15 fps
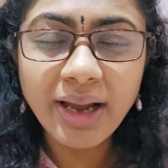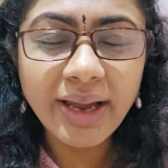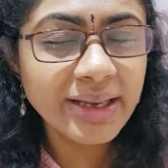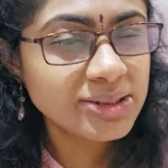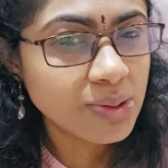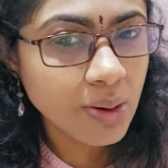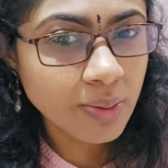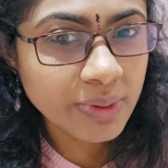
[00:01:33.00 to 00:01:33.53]

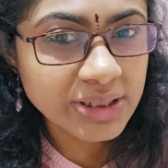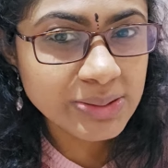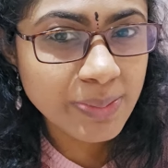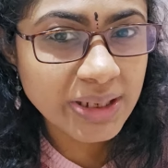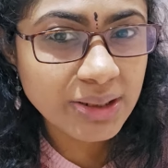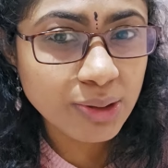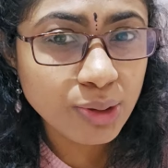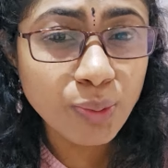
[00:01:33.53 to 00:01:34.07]
It's always
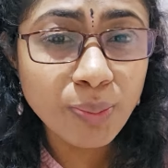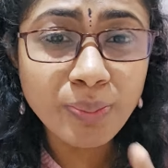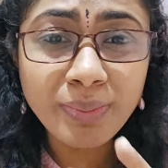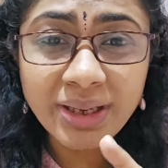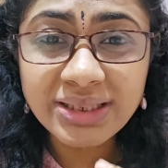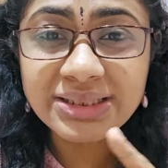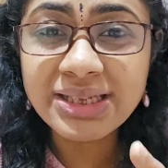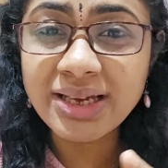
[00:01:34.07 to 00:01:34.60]
better to
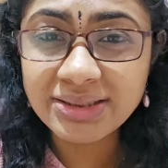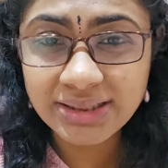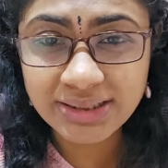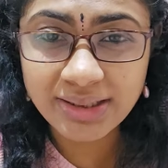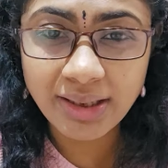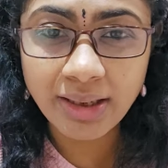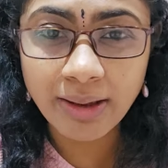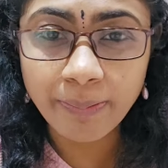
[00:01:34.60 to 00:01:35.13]
mix and
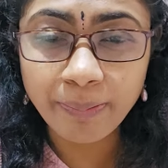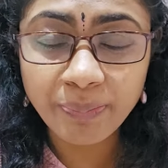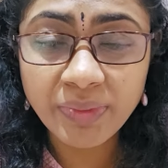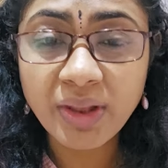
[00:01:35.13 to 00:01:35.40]
study.